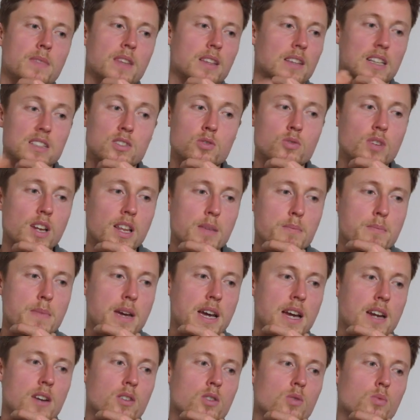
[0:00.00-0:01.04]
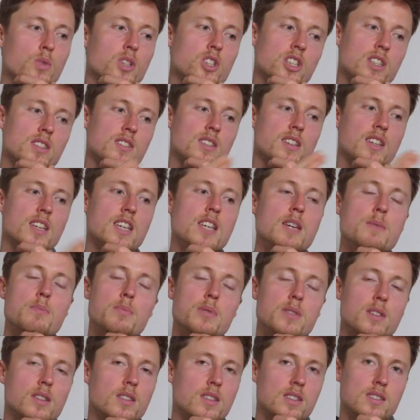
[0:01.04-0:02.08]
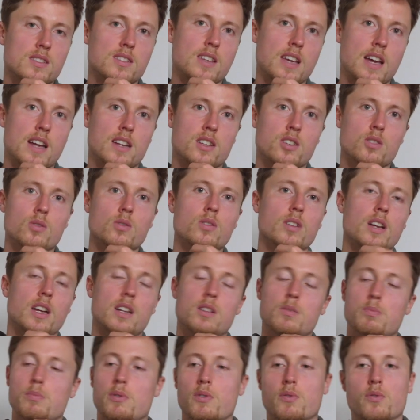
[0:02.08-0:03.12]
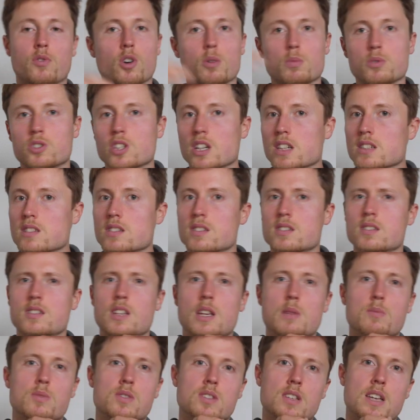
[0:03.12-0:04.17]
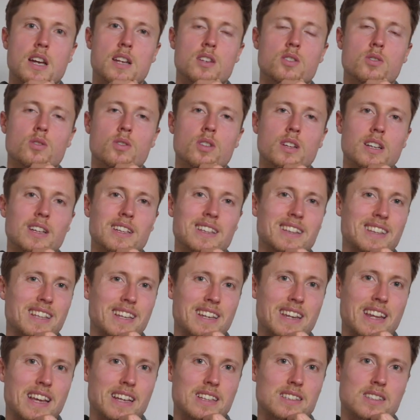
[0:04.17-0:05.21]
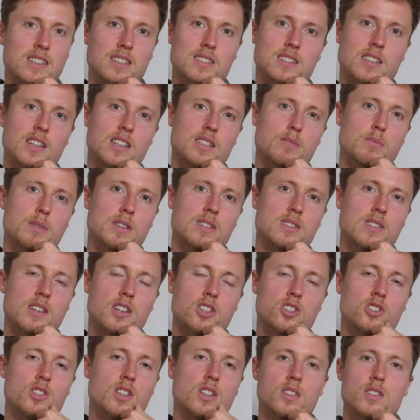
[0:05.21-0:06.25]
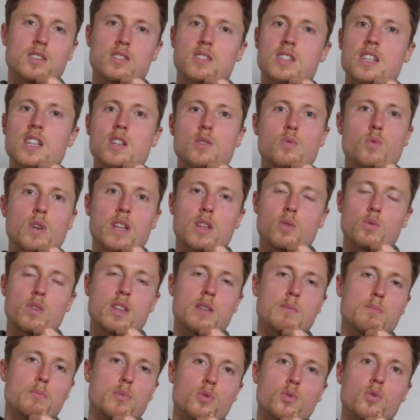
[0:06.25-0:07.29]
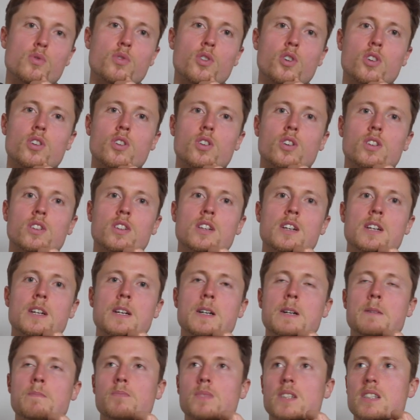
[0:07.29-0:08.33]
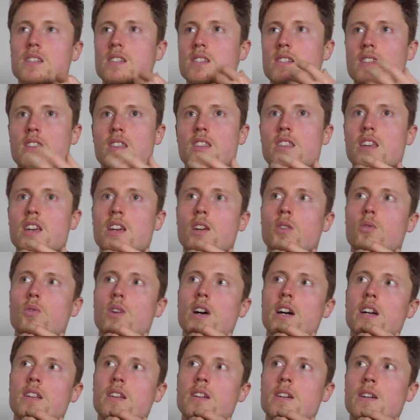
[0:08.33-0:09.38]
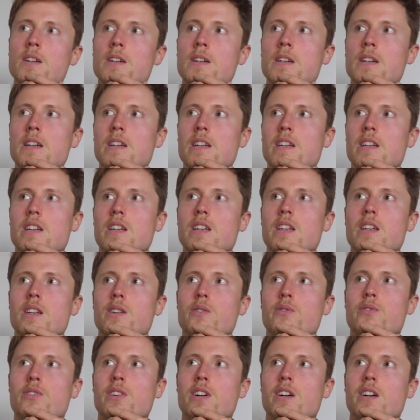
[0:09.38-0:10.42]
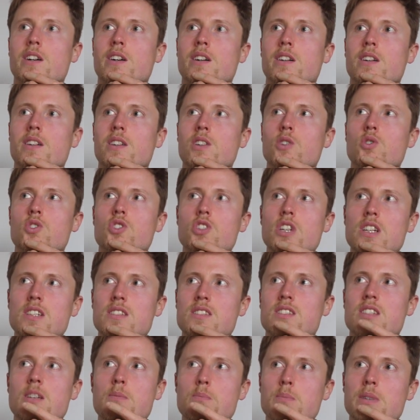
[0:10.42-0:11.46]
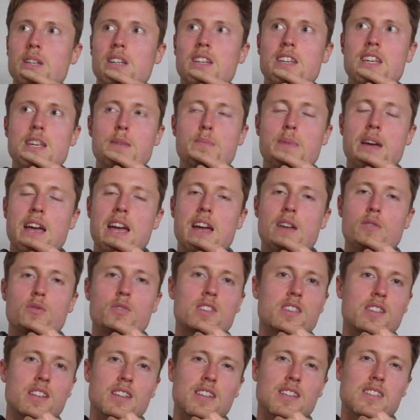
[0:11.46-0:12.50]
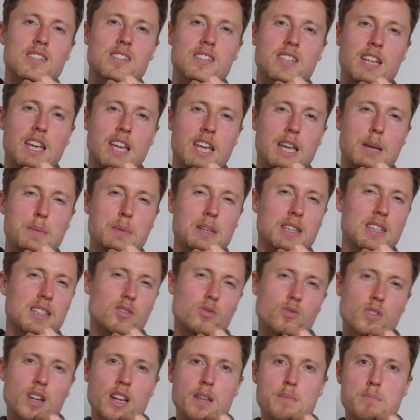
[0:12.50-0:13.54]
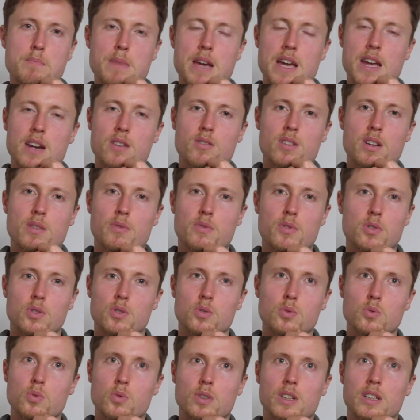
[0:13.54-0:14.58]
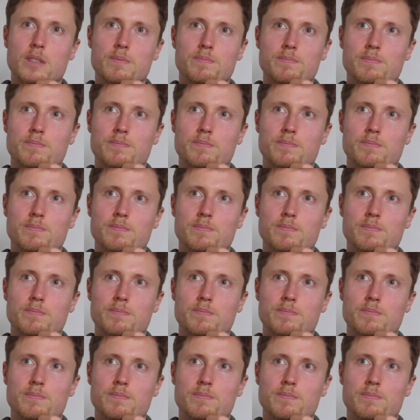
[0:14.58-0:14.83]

Doesn't really matter, we just keep the schedule and perform just the same schedule the next assessment session and see whether we improve or not. This is the thing, right? If you just simply keep everything the same, it doesn't really matter if you do